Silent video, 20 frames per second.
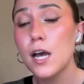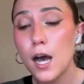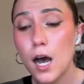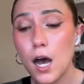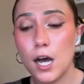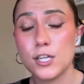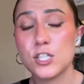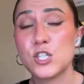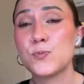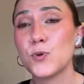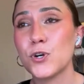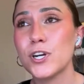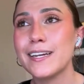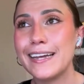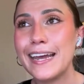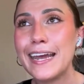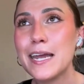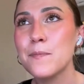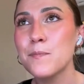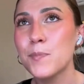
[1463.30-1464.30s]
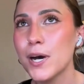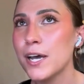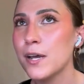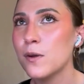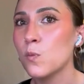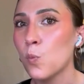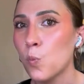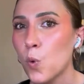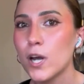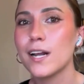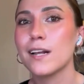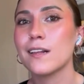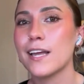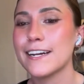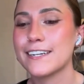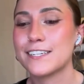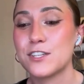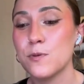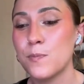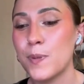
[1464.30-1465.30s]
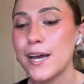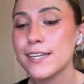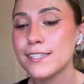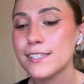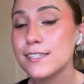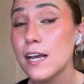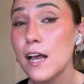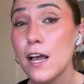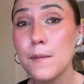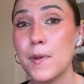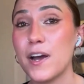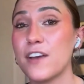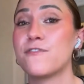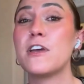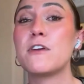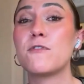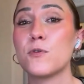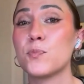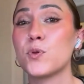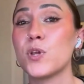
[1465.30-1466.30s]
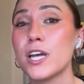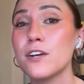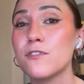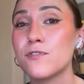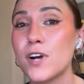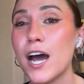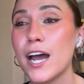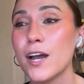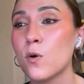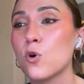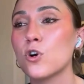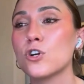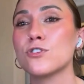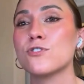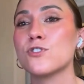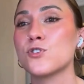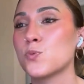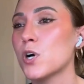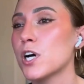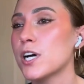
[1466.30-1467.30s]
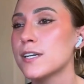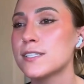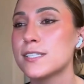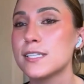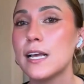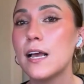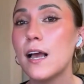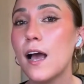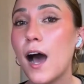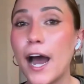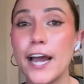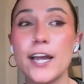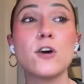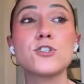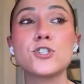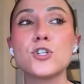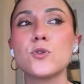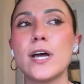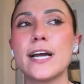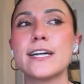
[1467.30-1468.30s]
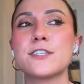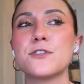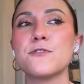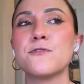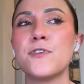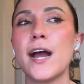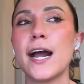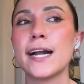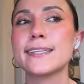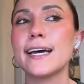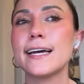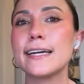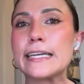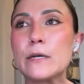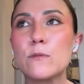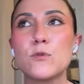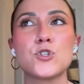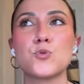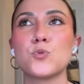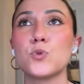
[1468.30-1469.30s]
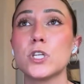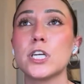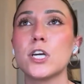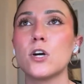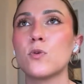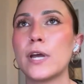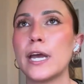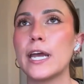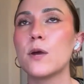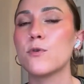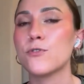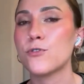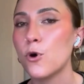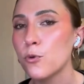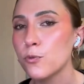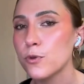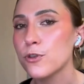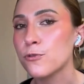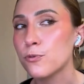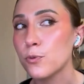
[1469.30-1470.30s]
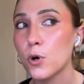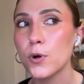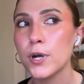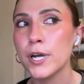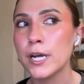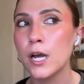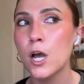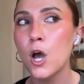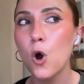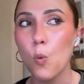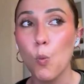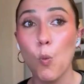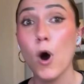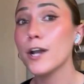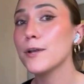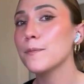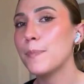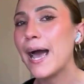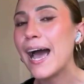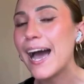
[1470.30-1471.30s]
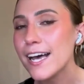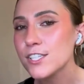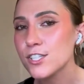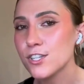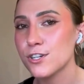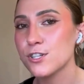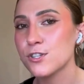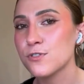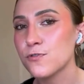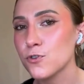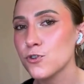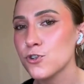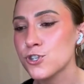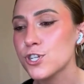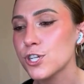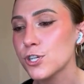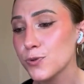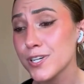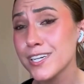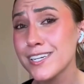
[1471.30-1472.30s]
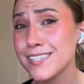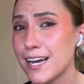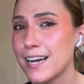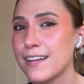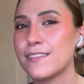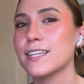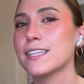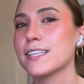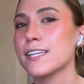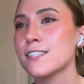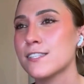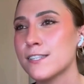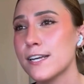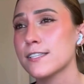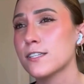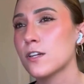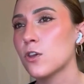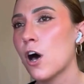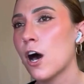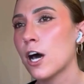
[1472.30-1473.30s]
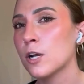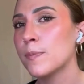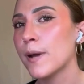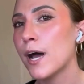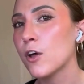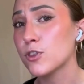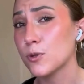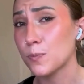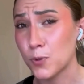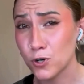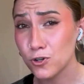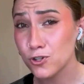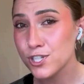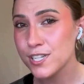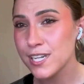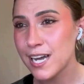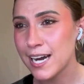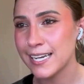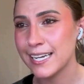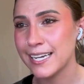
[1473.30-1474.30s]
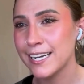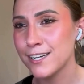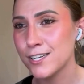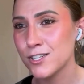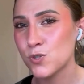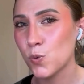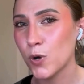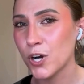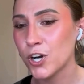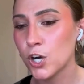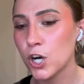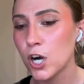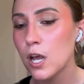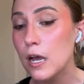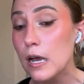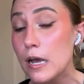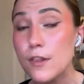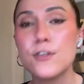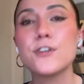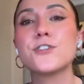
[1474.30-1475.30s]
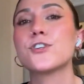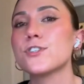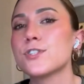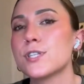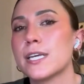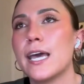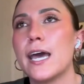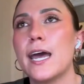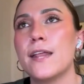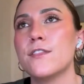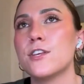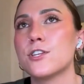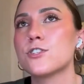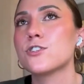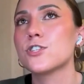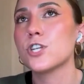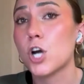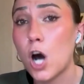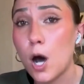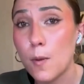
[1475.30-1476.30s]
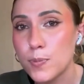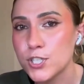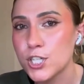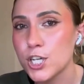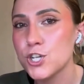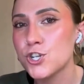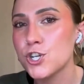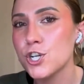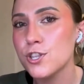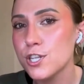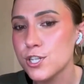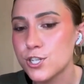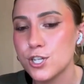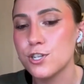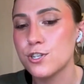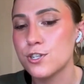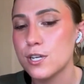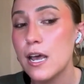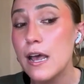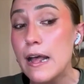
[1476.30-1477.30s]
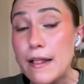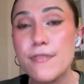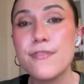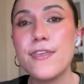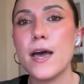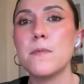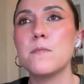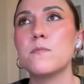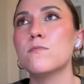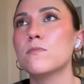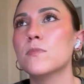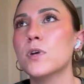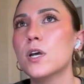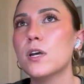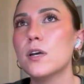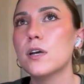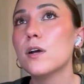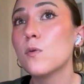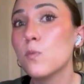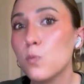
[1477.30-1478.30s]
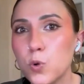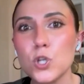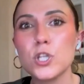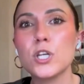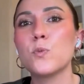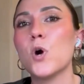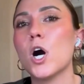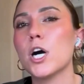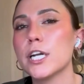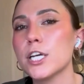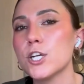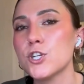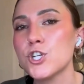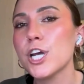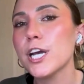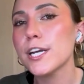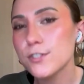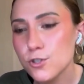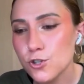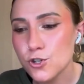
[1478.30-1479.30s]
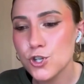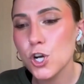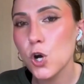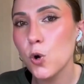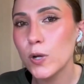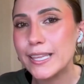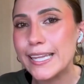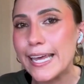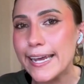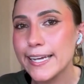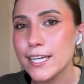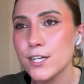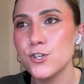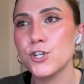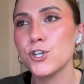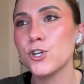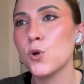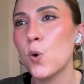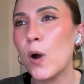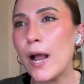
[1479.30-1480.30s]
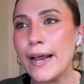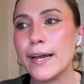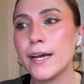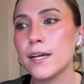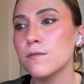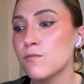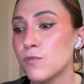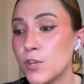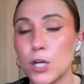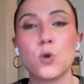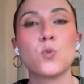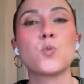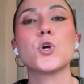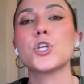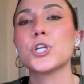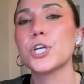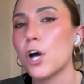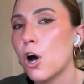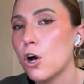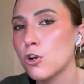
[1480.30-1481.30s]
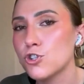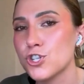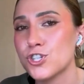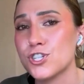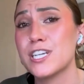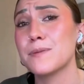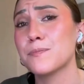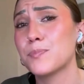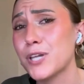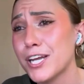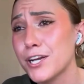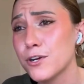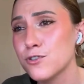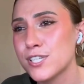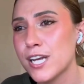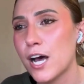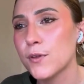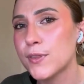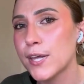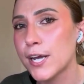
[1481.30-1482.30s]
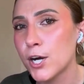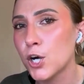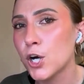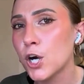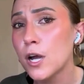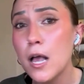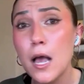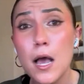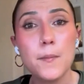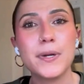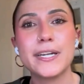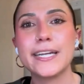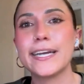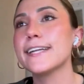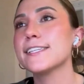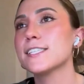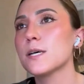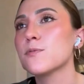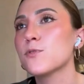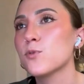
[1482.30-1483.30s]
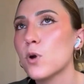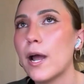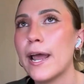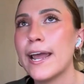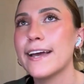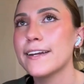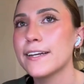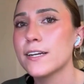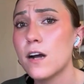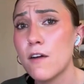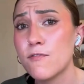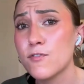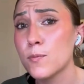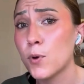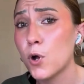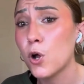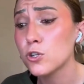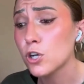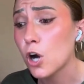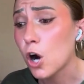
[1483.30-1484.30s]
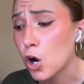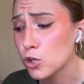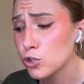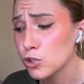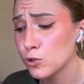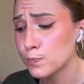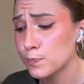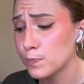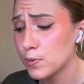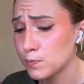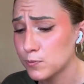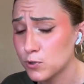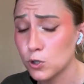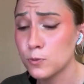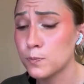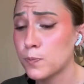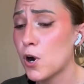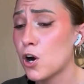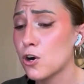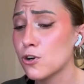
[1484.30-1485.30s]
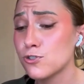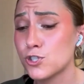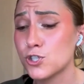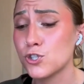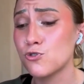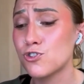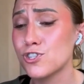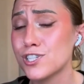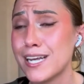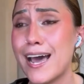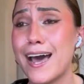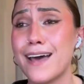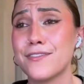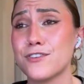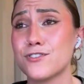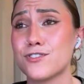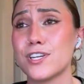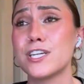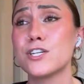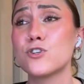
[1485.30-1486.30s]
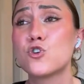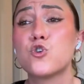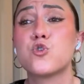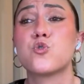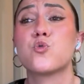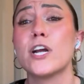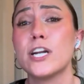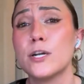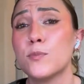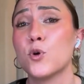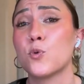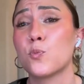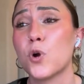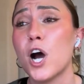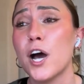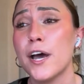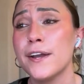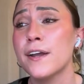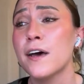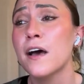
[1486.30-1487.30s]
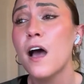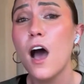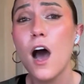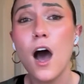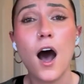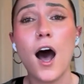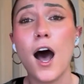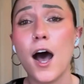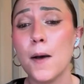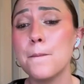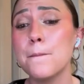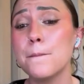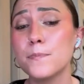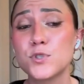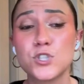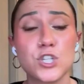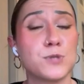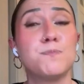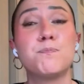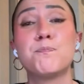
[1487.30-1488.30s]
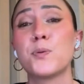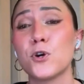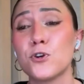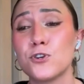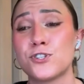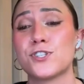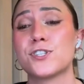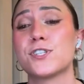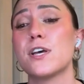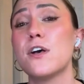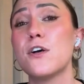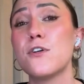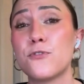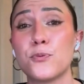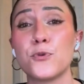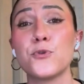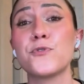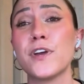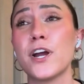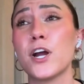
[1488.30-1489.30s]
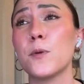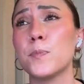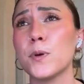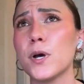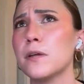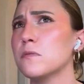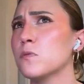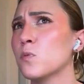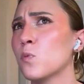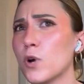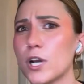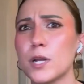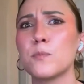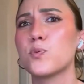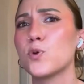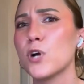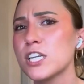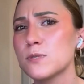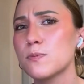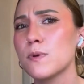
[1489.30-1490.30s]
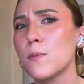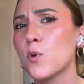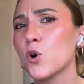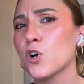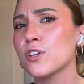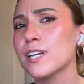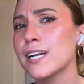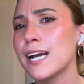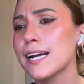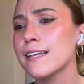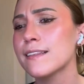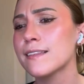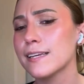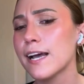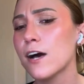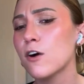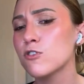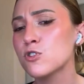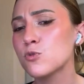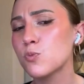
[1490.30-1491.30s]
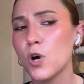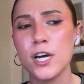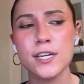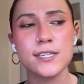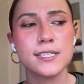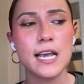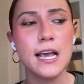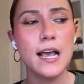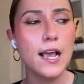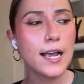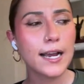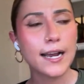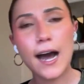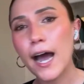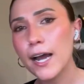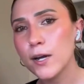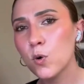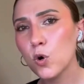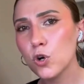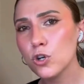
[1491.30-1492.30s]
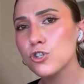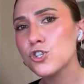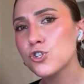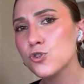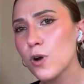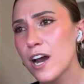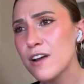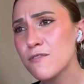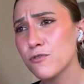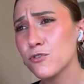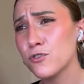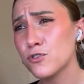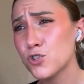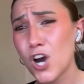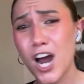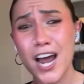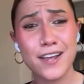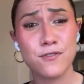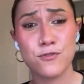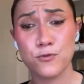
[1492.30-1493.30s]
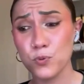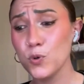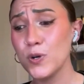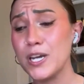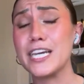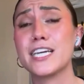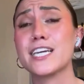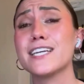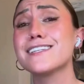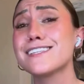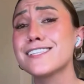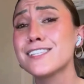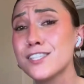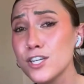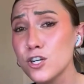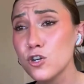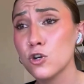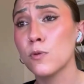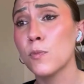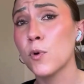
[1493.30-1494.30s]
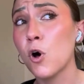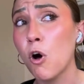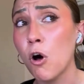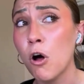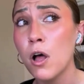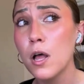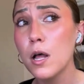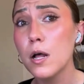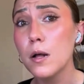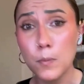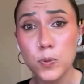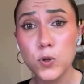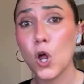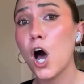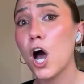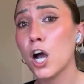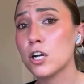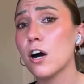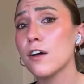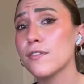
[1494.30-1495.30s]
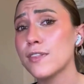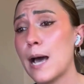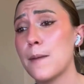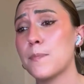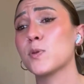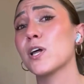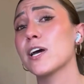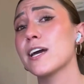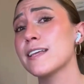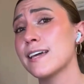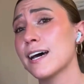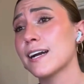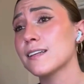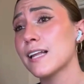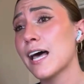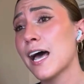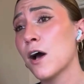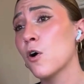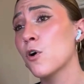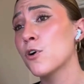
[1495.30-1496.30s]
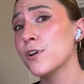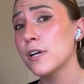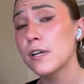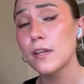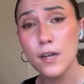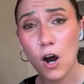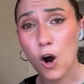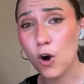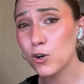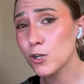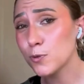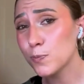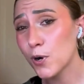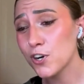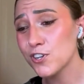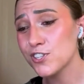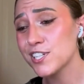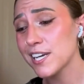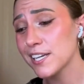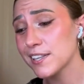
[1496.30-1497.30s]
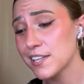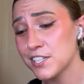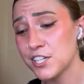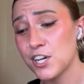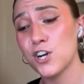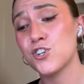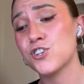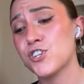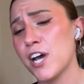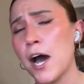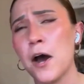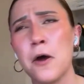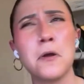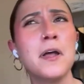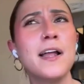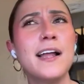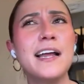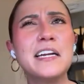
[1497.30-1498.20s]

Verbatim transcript: uh, spring game. But what I liked the best, my favorite play of Kai Hortons was I also liked the fact that he was really okay with only throwing one pass on his first series. I think that says a lot about the person that he is, where this is again, this is a competition. This is them really wanting a chance to show what they can do. And they're really all just team players out there. But he ends up th- handing off the ball to Arnold Gold Barnes, who just had this incredible run, um, just burst through there. But what impressed me more than anything else was Kai Horton stride for stride through a considerable block on that play that allowed Arnold Barnes to get the touchdown.